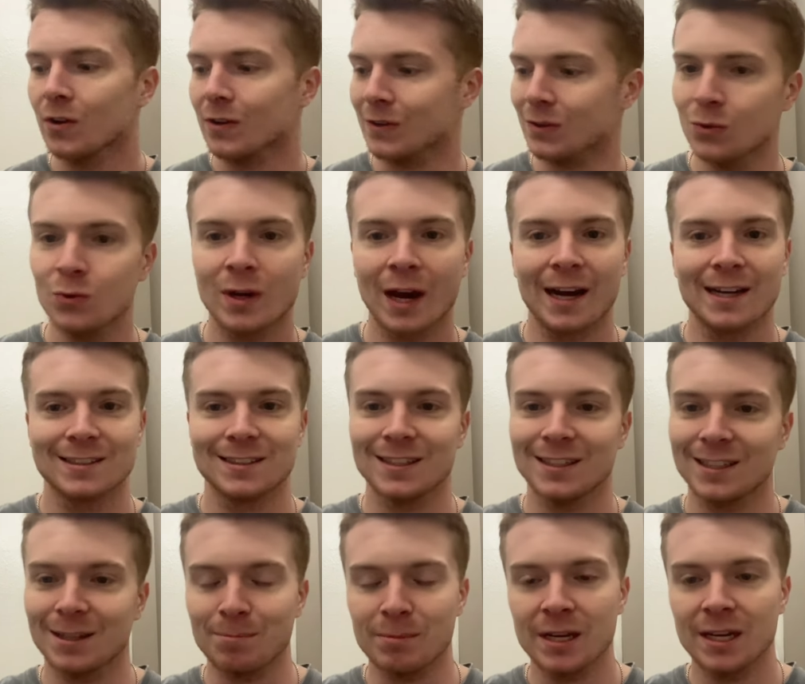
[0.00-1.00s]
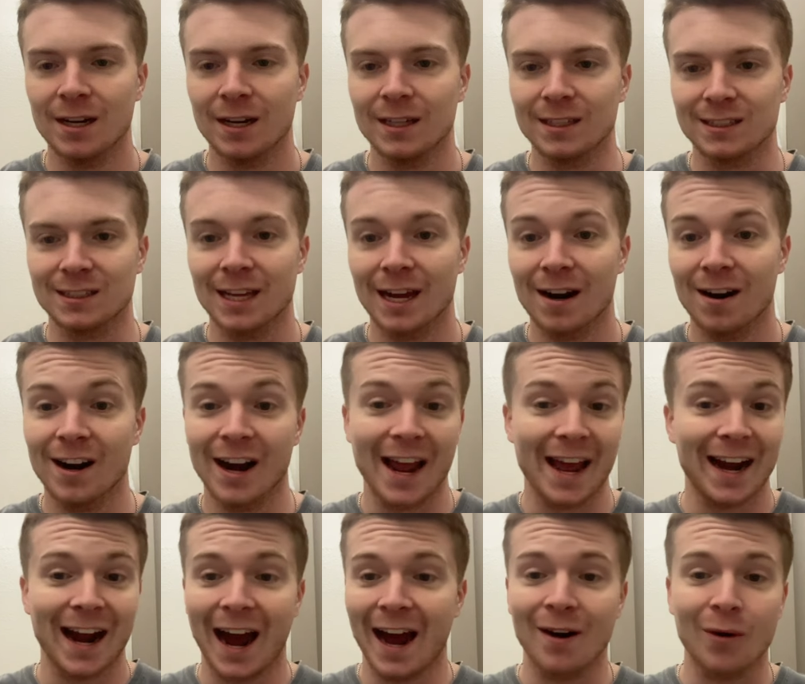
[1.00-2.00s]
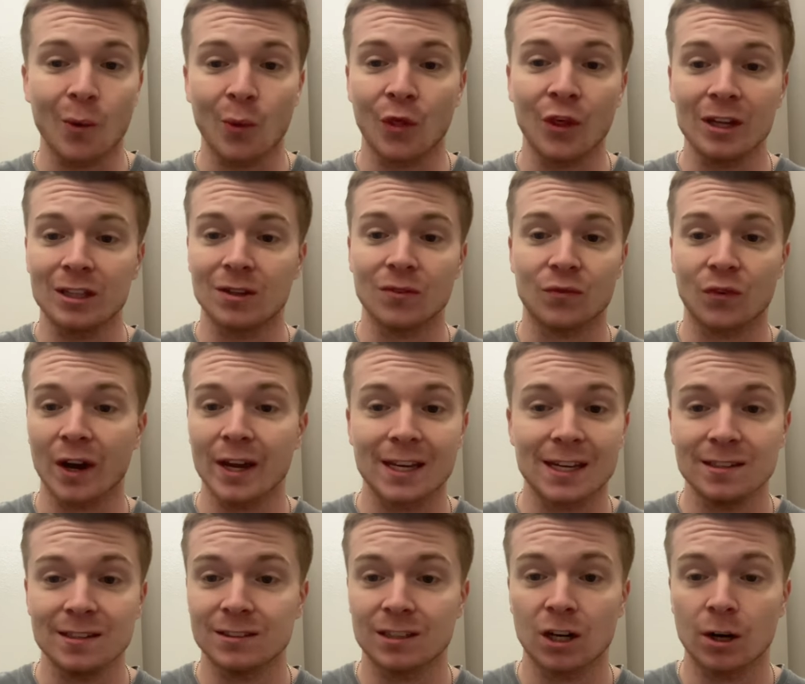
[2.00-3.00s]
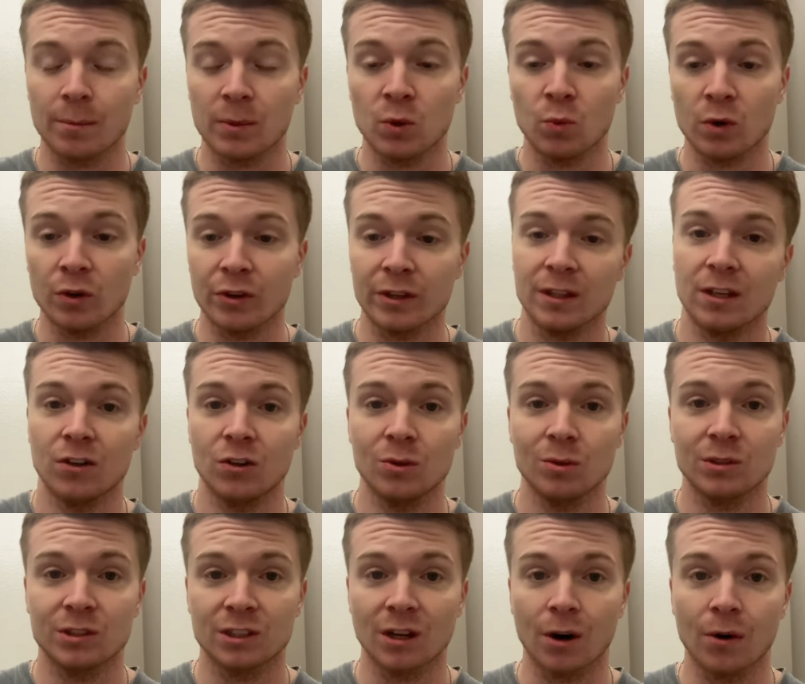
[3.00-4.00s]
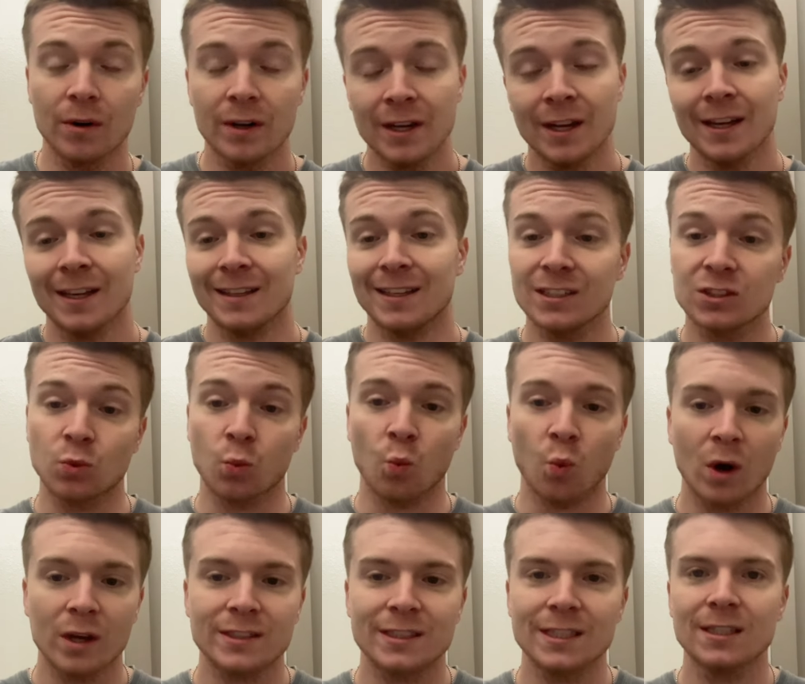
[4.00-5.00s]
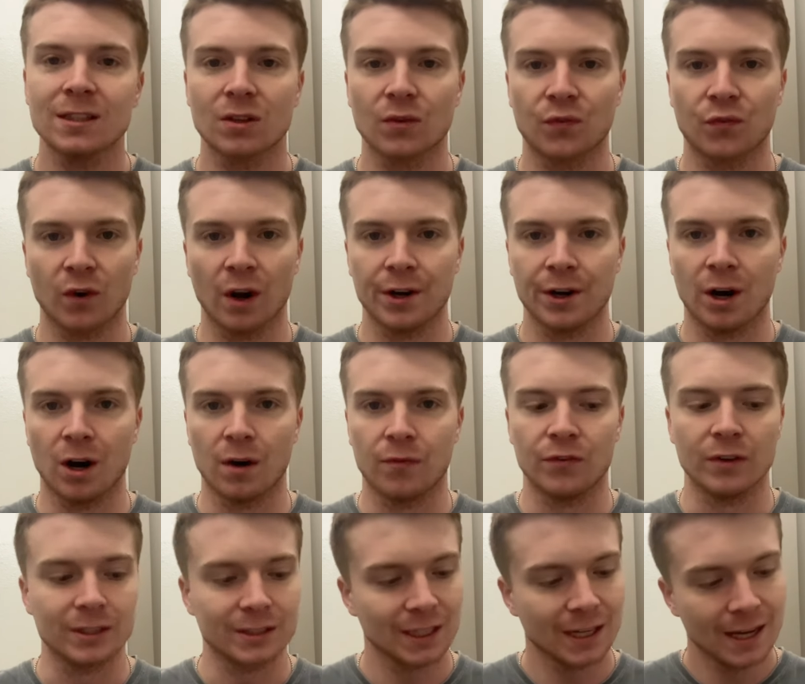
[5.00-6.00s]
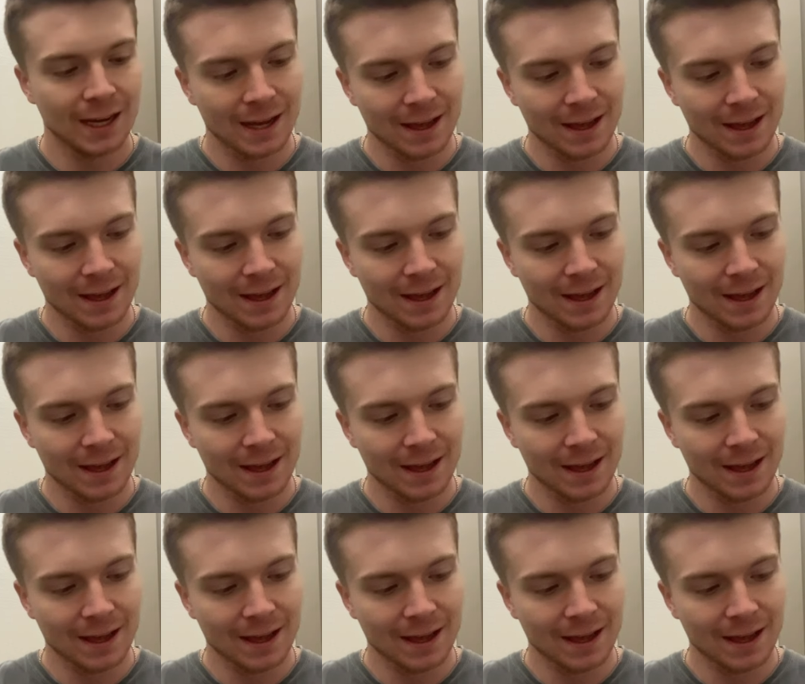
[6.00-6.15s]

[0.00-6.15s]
You guys need to meet us there. And I don't think the Vikings are going to be willing to do so. This wasn't the front office.